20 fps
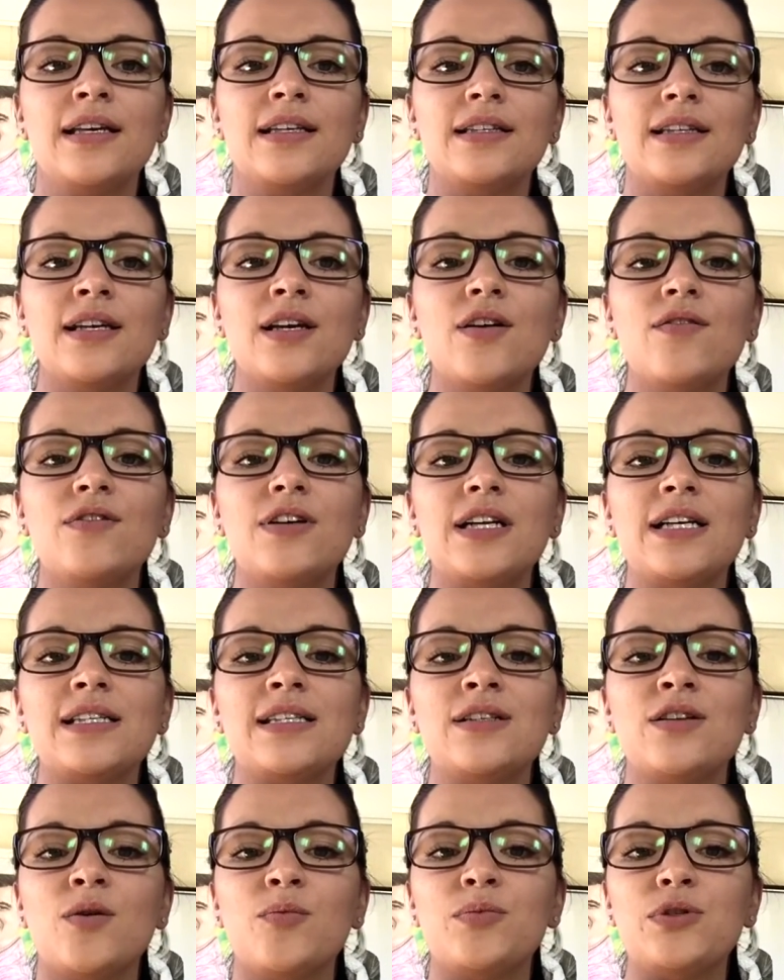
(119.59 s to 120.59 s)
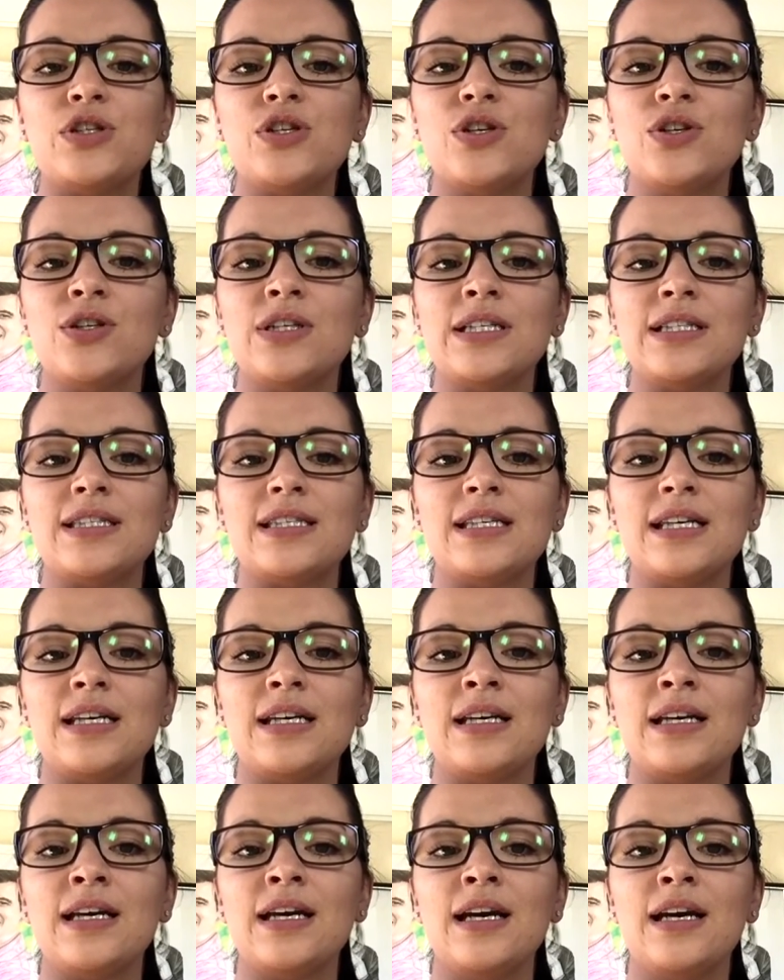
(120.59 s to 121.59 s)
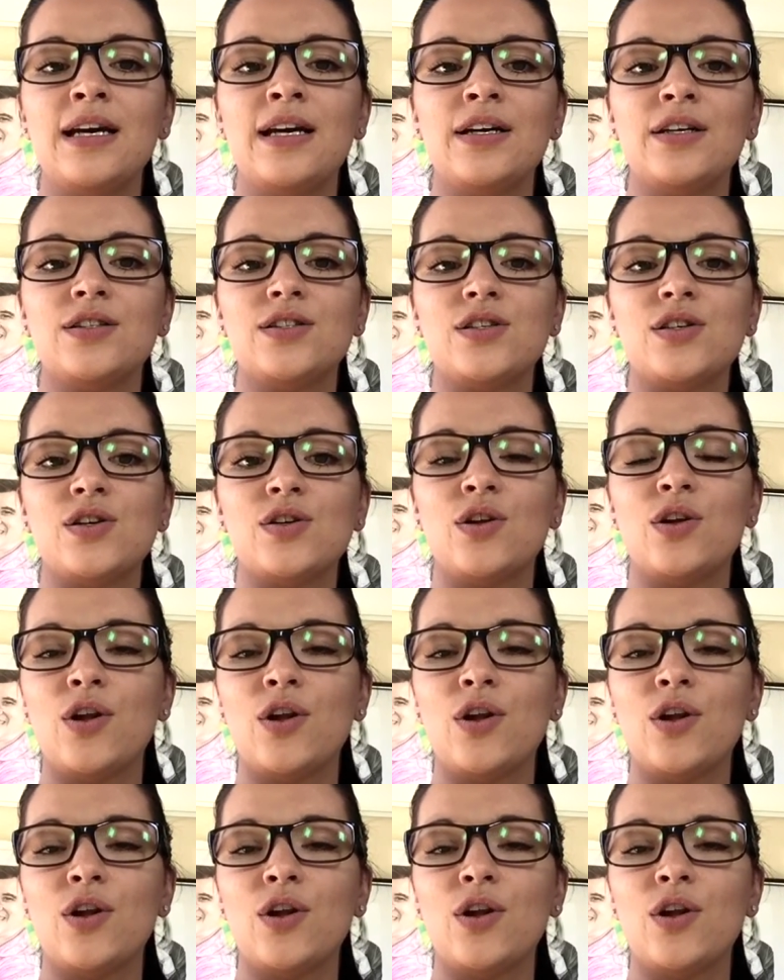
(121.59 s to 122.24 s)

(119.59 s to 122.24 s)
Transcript: Think of it as an opportunity to